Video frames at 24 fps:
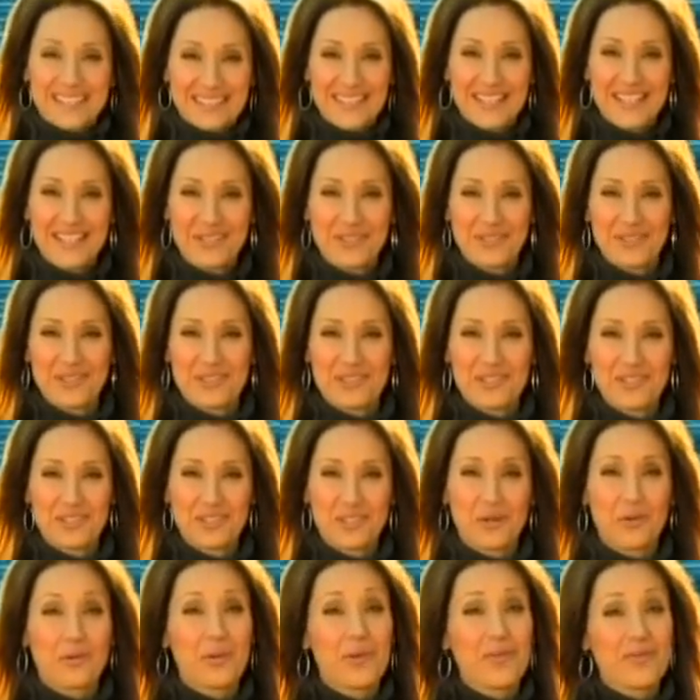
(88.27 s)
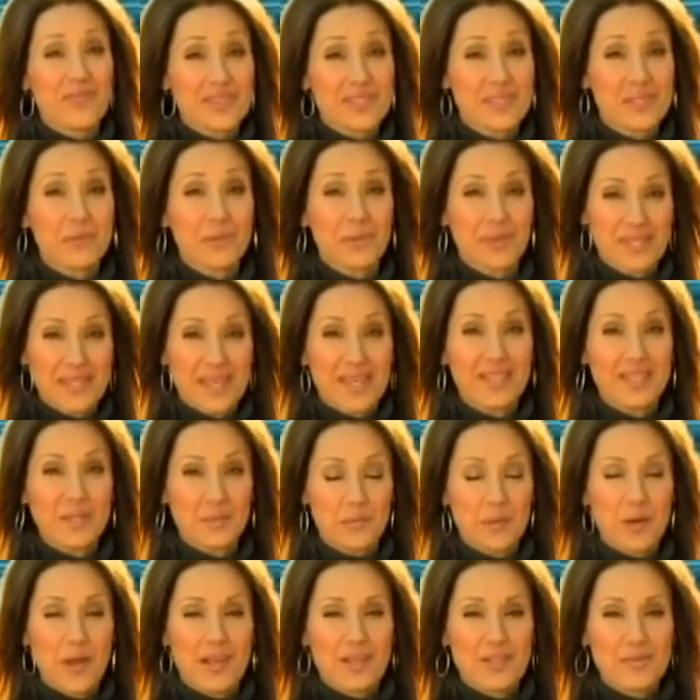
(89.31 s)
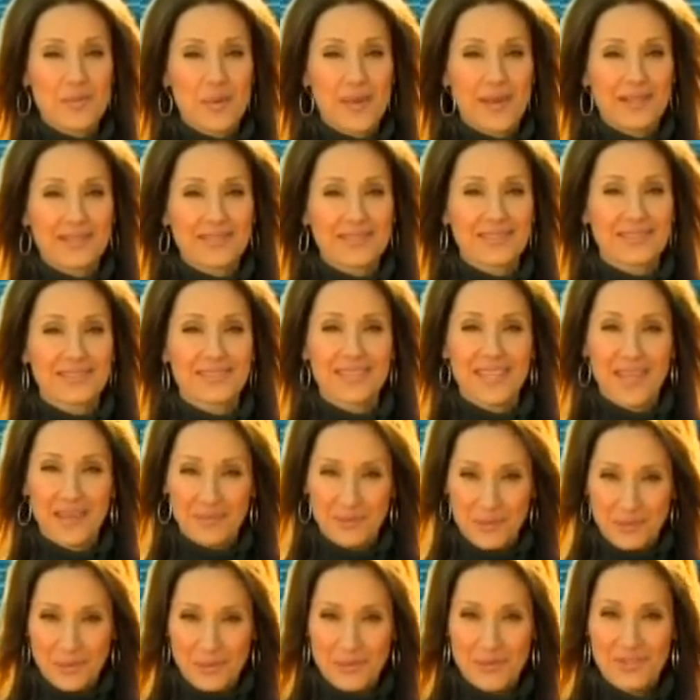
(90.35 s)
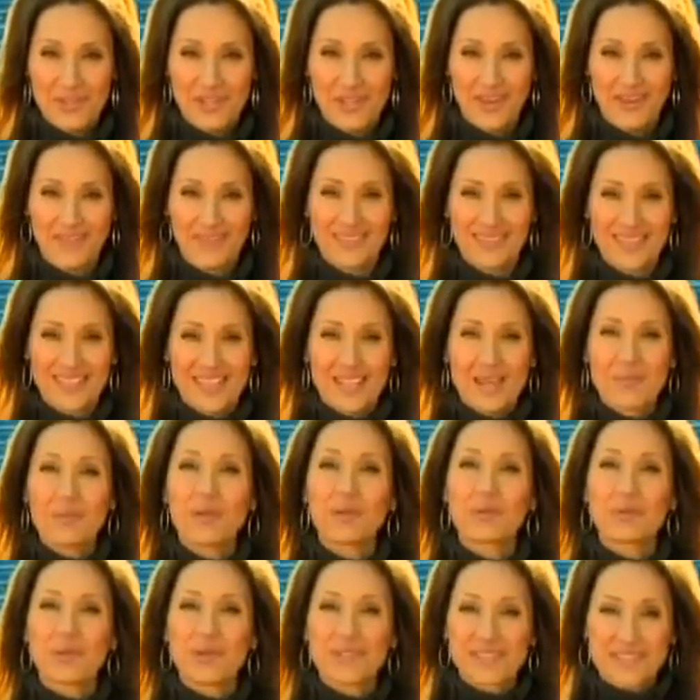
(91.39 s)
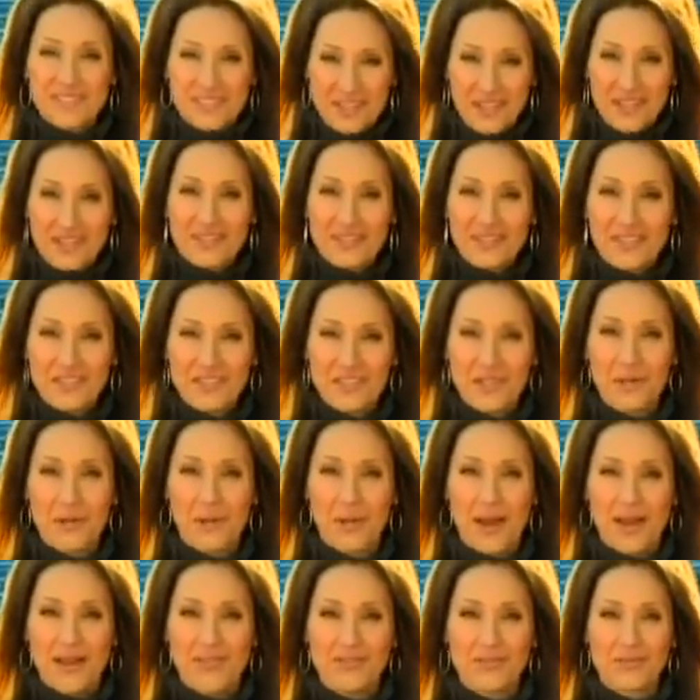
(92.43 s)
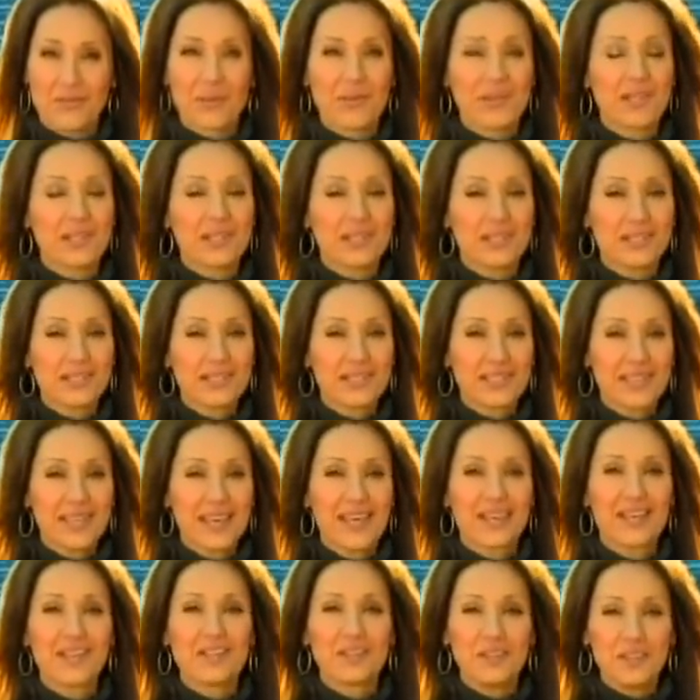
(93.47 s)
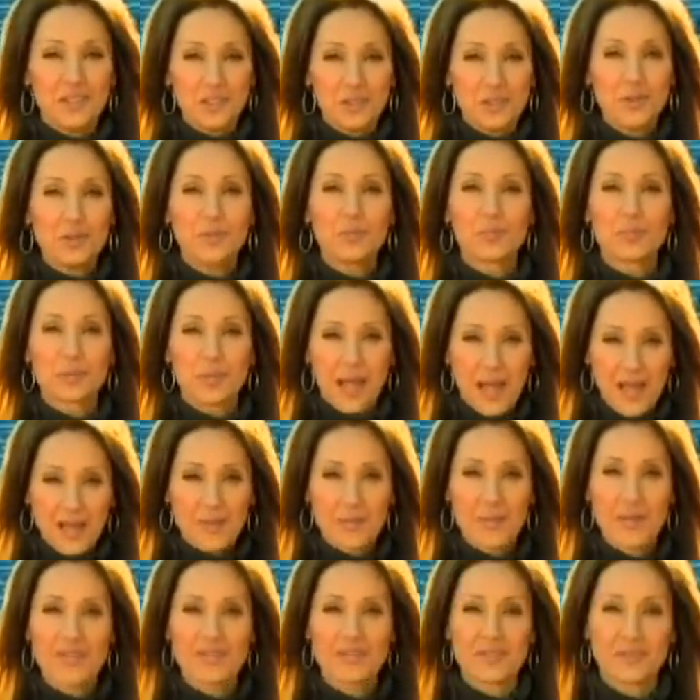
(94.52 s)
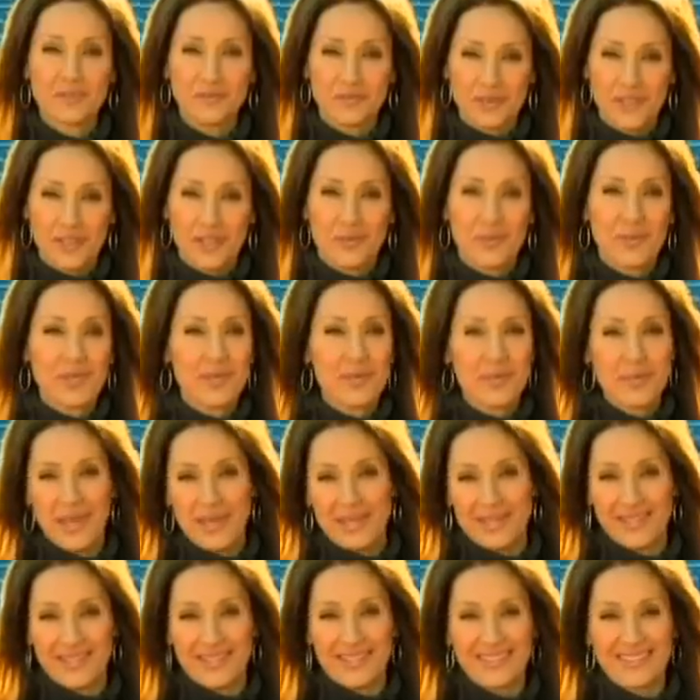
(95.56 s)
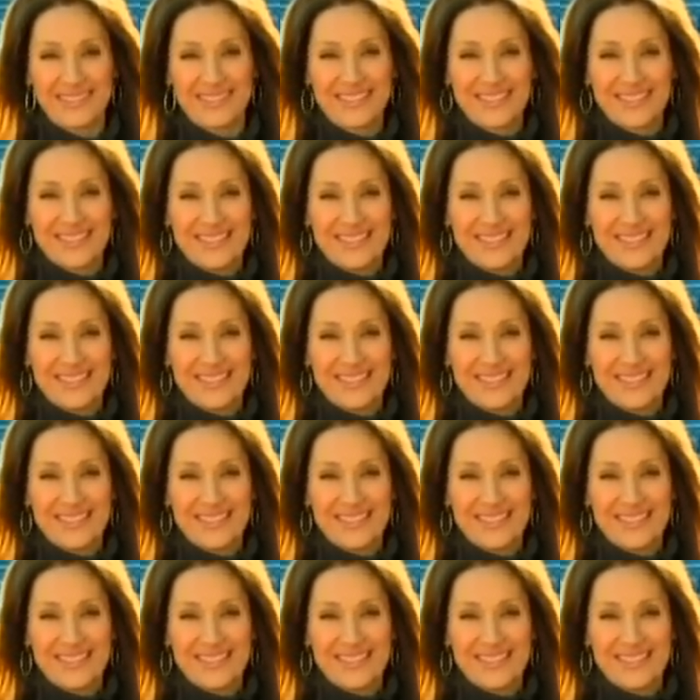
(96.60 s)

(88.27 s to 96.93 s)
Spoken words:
Later in the show, we'll visit with Yankee prospect Kevin Russo. But we start the show off with a look at a new blockbuster film in the making.